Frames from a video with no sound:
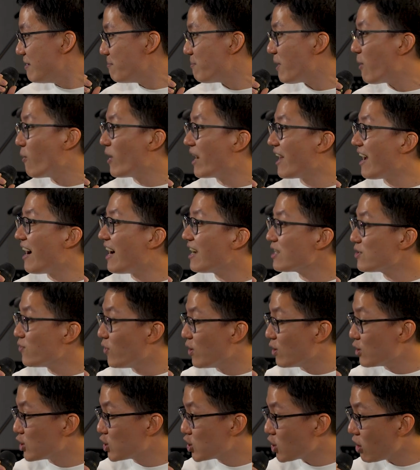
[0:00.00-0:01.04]
But when I ask
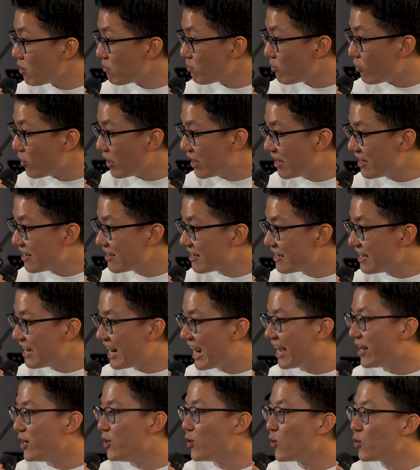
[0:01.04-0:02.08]
for a short break,
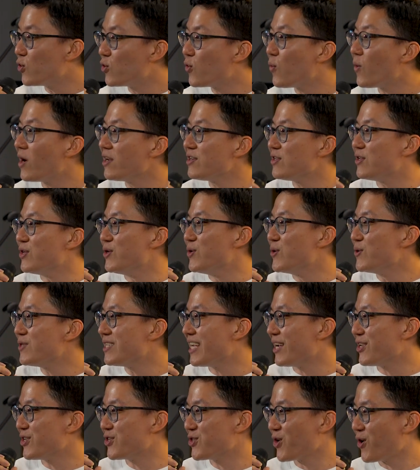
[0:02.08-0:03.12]
I don't want to use
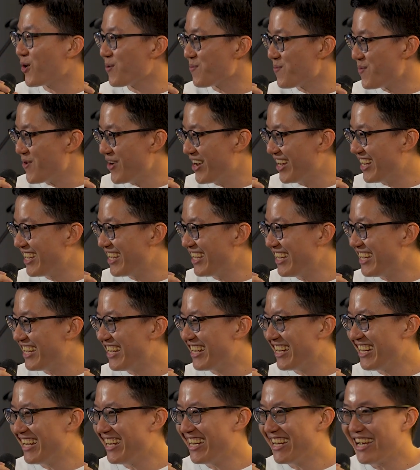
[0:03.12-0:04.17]
that short break
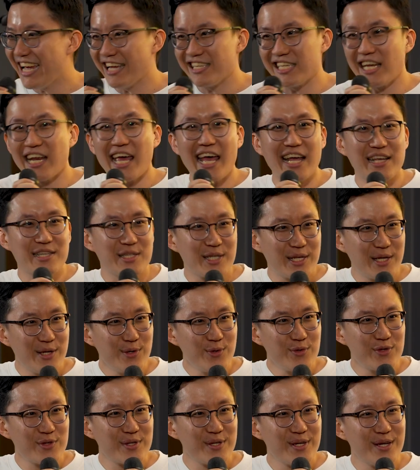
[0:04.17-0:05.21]
as an
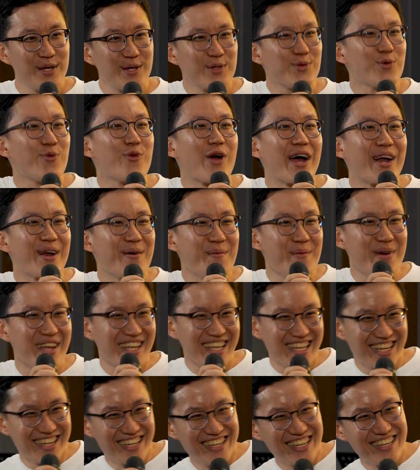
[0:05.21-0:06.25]
excuse to run
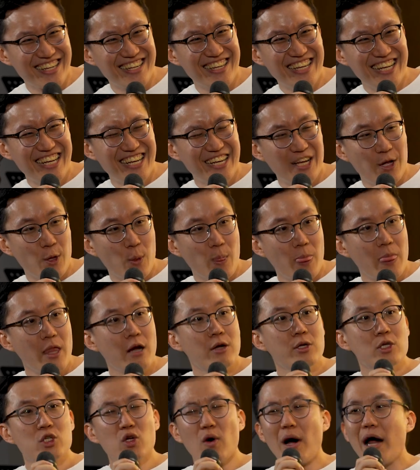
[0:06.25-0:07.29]
away.
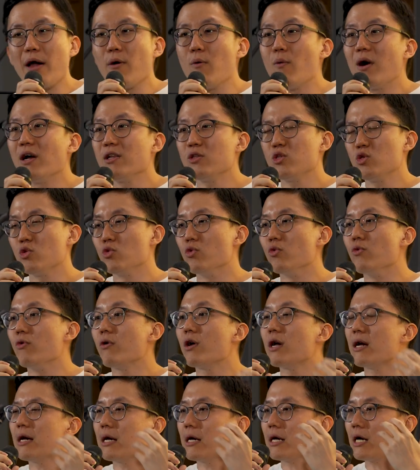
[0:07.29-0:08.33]
So I want to
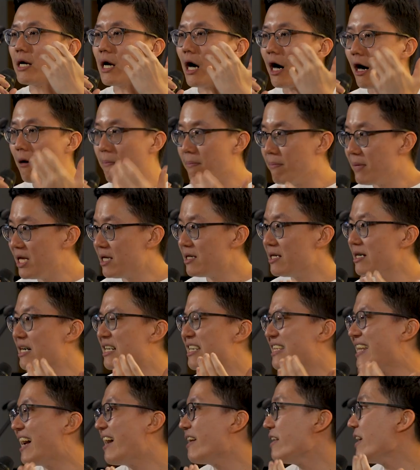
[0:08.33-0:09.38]
commit
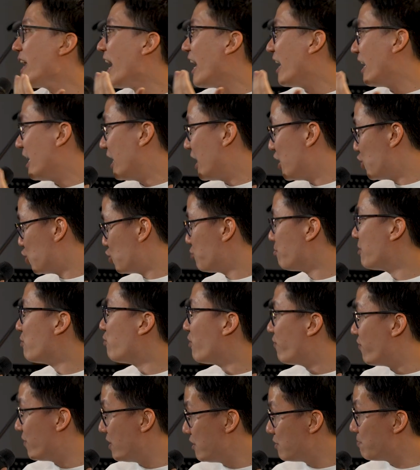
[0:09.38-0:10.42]
another engagement
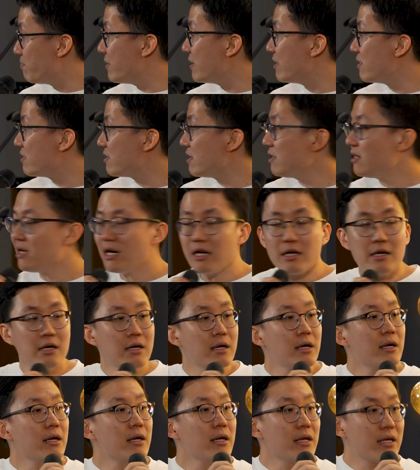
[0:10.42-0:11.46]
with this person.
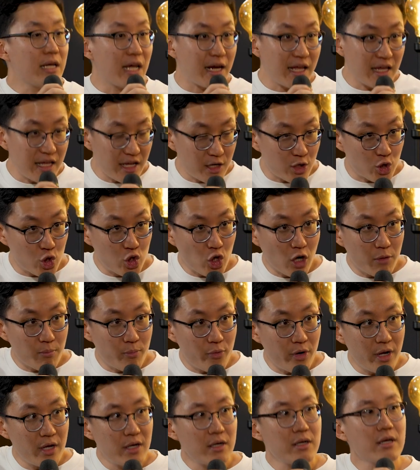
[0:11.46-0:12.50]
Can I get a short
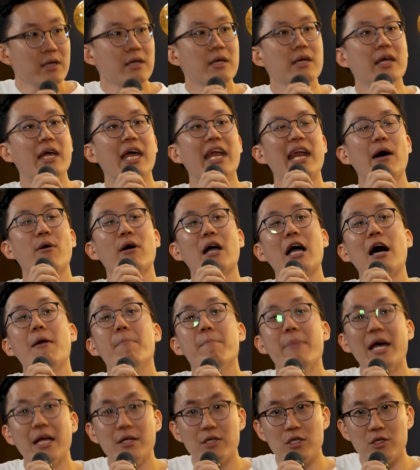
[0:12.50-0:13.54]
break? And I'll
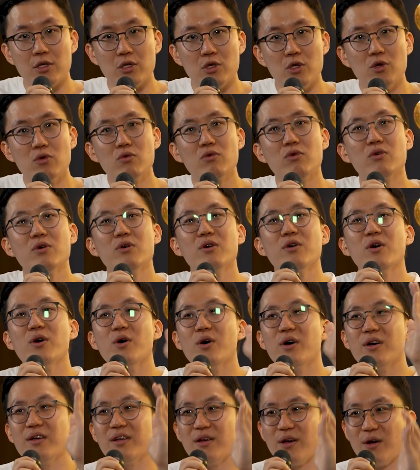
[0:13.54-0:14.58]
come back to you
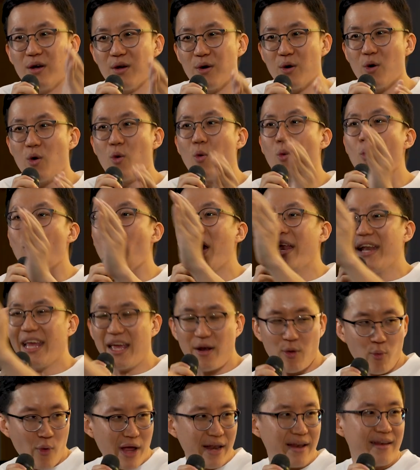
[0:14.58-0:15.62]
when
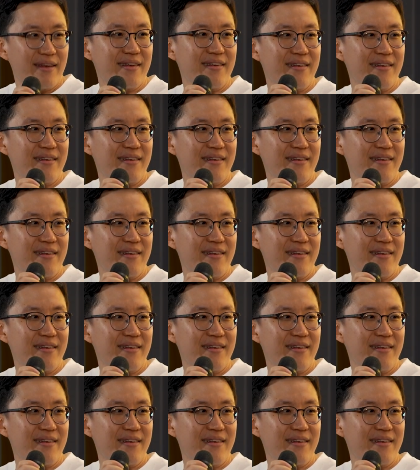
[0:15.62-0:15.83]
and when.